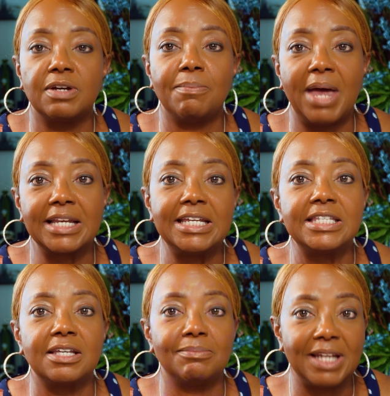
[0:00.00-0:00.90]

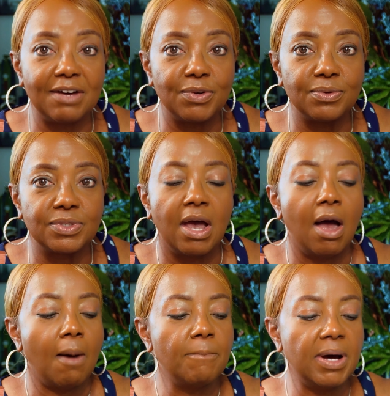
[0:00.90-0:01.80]
magnesium levels.
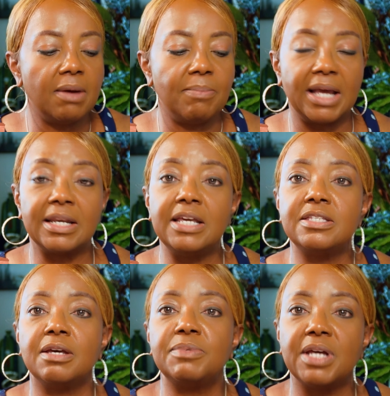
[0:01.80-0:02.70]
But
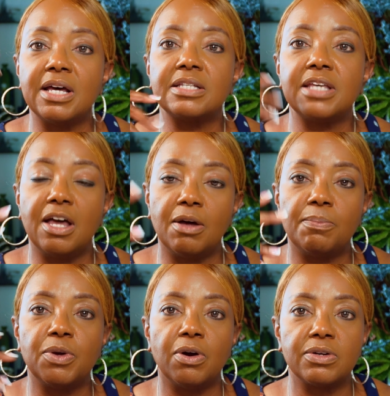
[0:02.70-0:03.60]
magnesium does
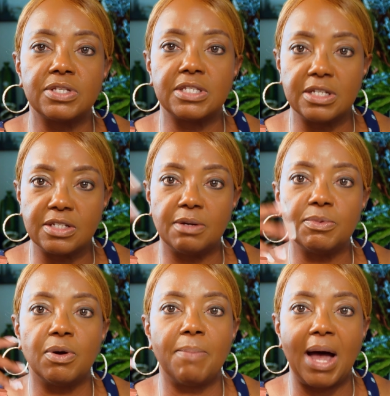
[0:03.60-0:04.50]
help your
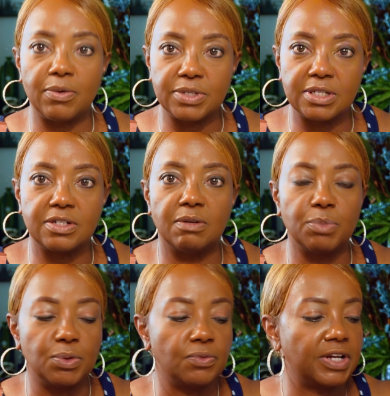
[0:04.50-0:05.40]
system, your bowel system
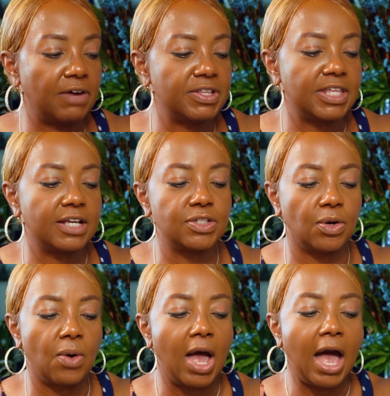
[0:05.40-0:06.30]
move and everything.
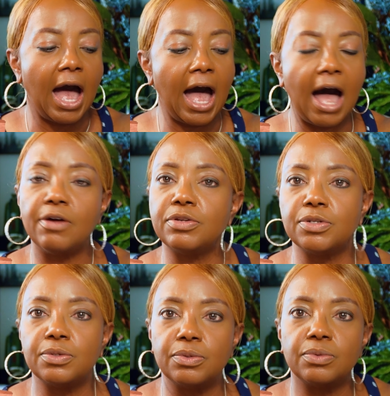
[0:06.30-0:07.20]
So I'll
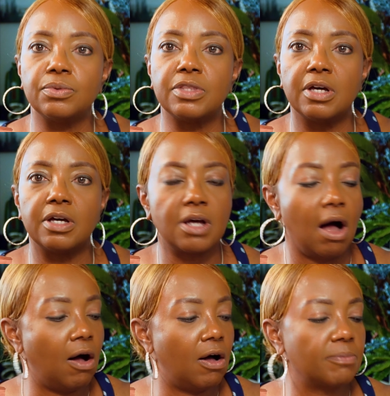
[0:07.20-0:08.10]
do the
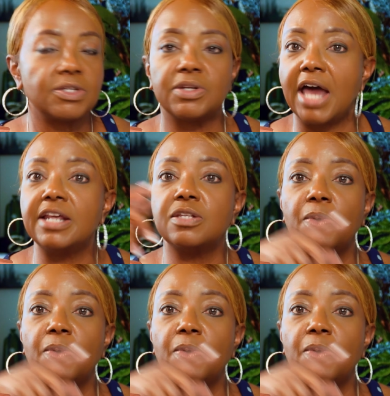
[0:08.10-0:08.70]
Calm. So that is